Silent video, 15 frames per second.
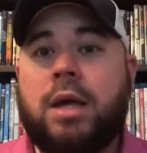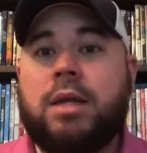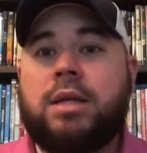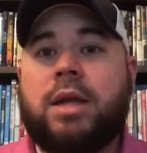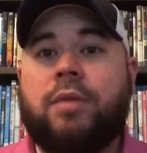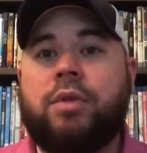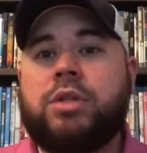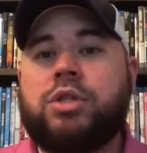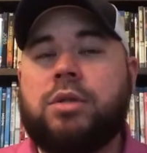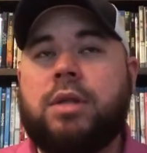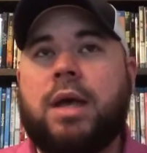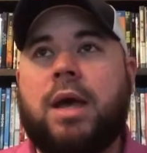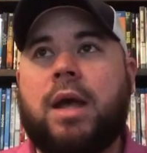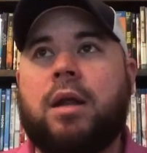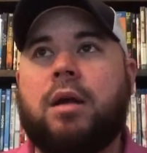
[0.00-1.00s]
definitely do
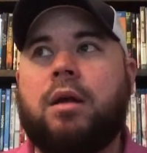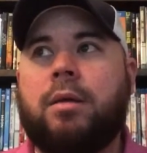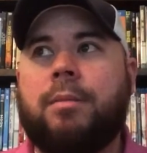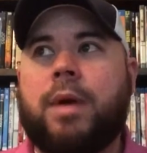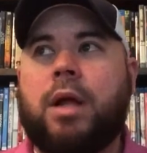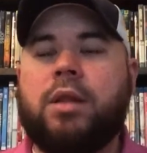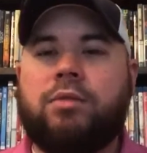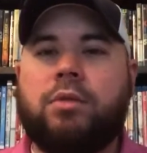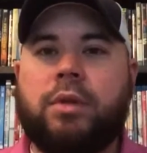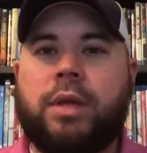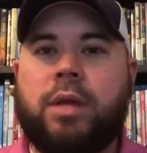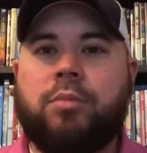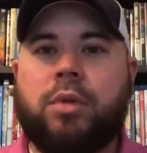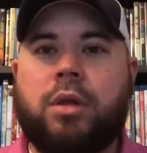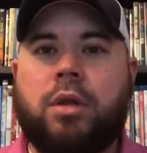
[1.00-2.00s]
that. I'll leave the
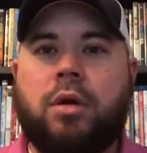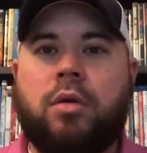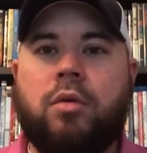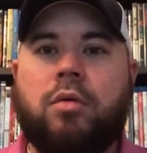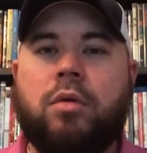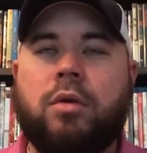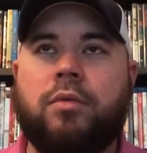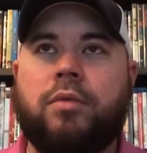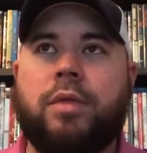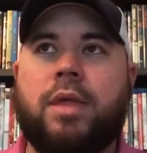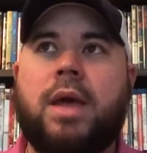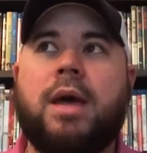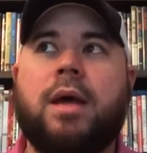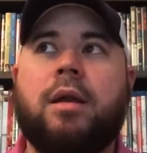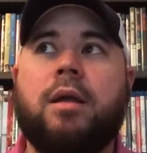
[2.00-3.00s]
link below for
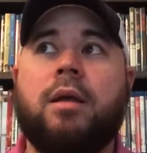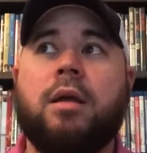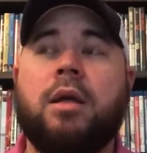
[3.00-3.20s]
that.